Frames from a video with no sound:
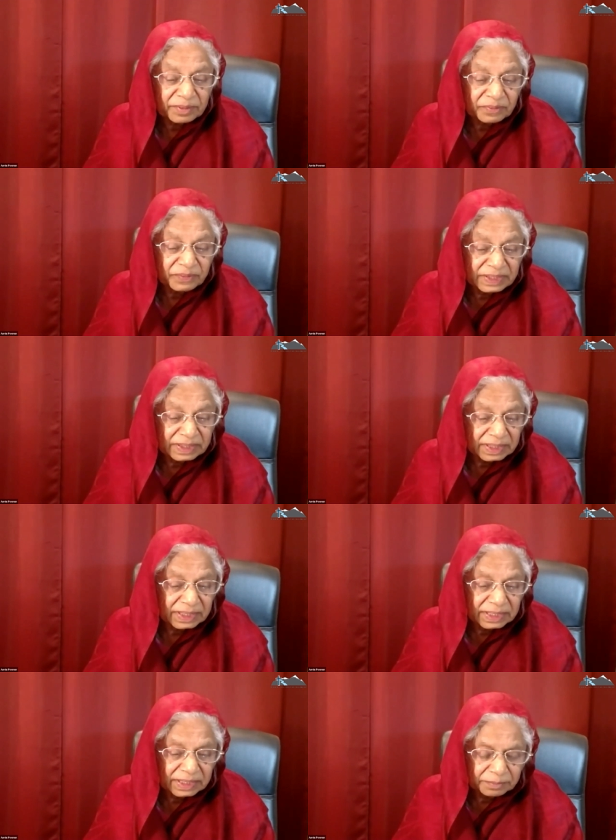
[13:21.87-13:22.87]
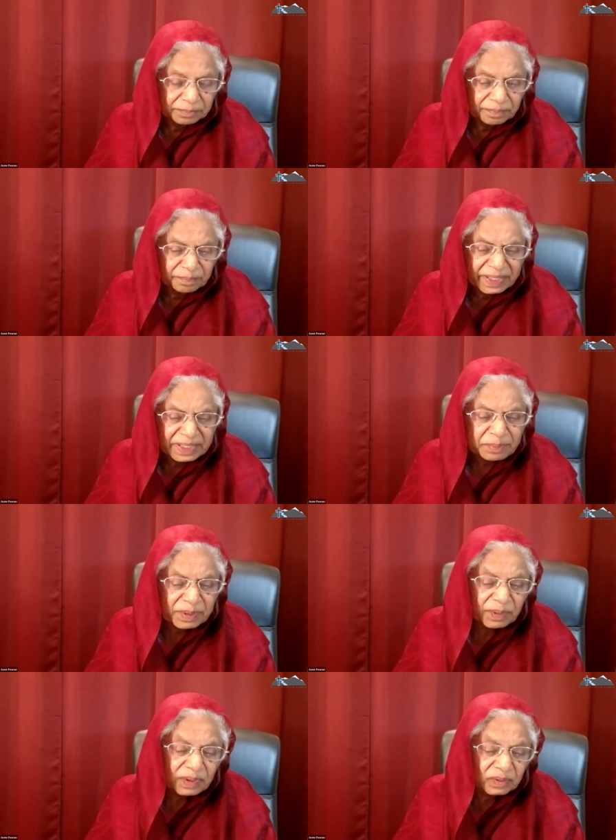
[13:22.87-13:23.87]
will um, many
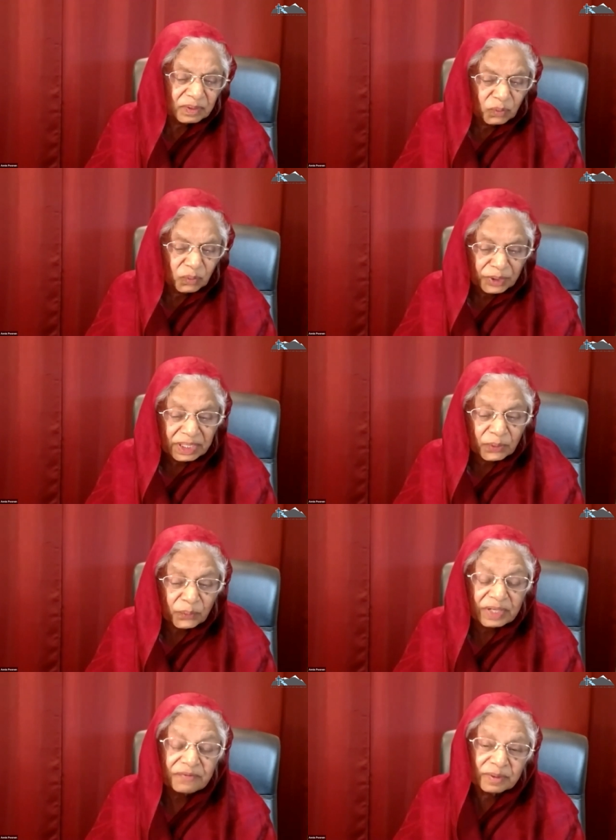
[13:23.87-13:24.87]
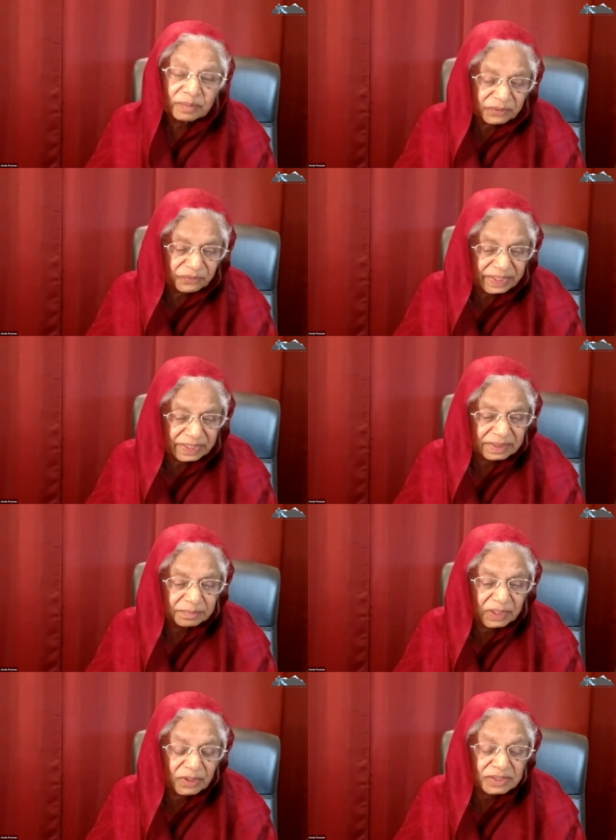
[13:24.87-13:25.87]
people wander away from the
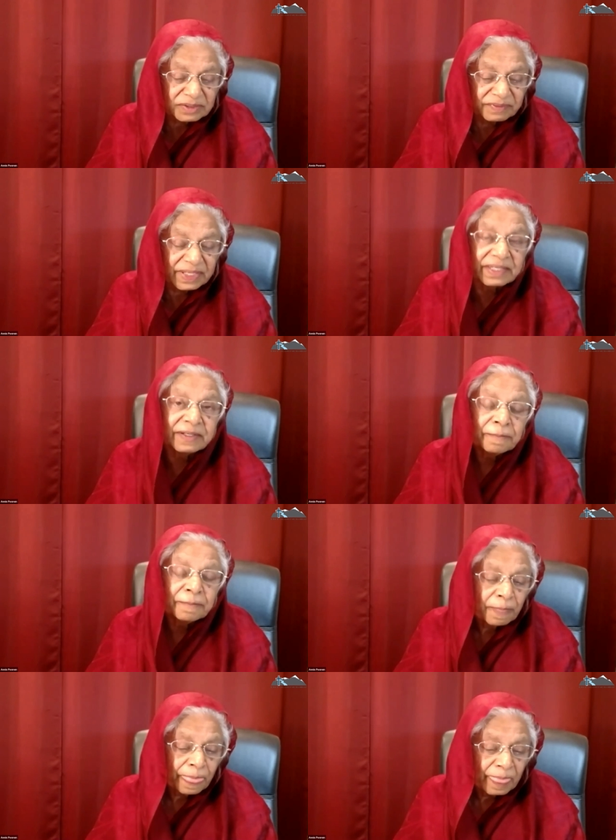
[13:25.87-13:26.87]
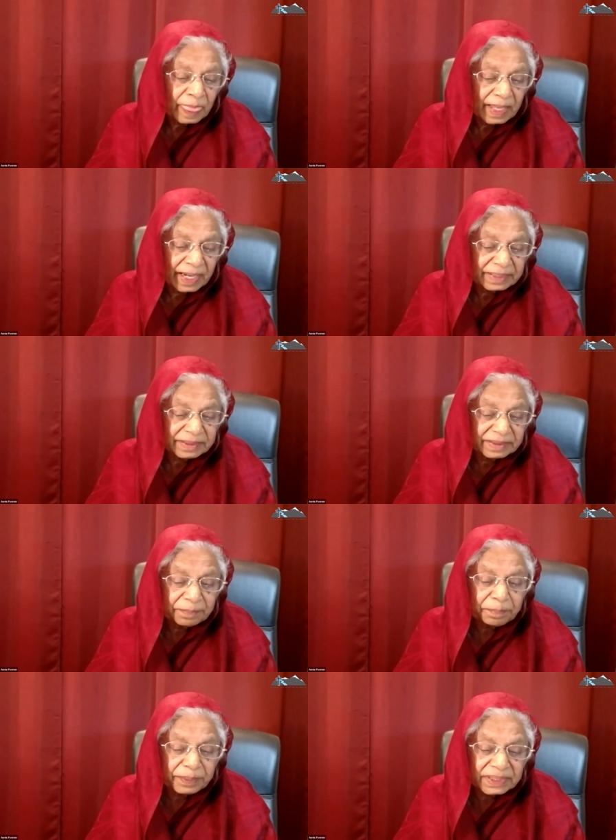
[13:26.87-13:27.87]
faith because of that and
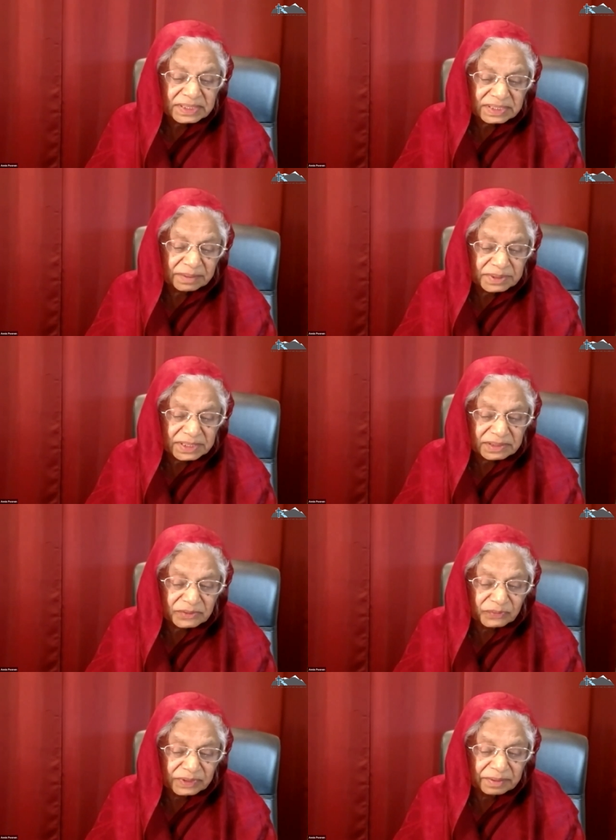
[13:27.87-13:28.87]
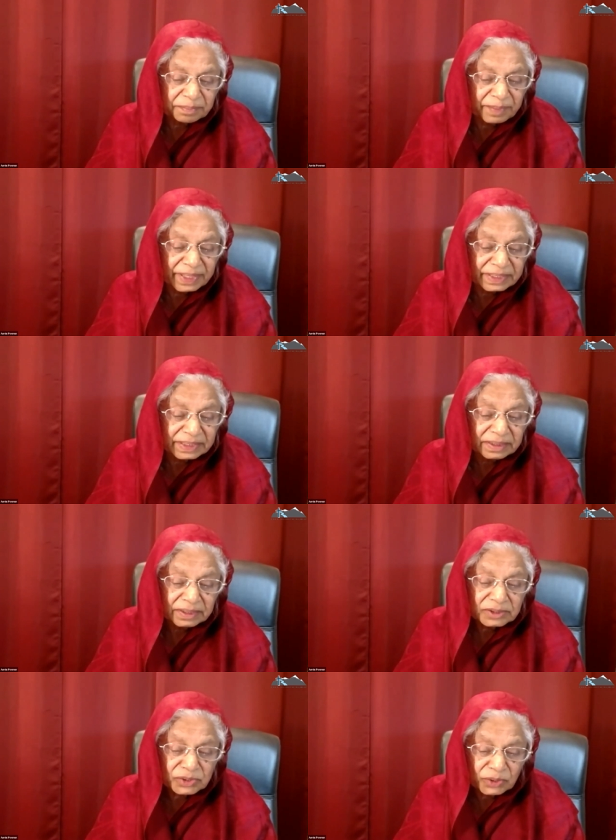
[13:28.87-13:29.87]
they pierce themselves with
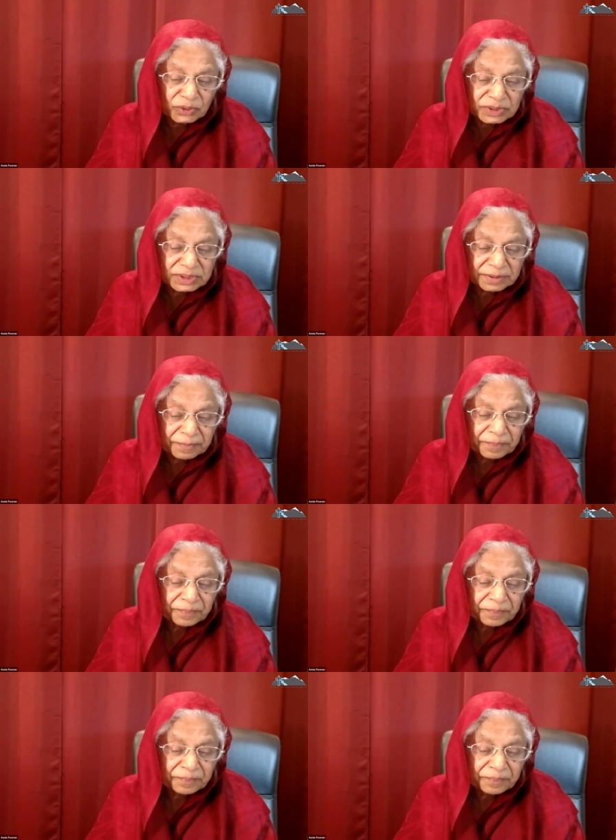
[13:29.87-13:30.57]
many sorrows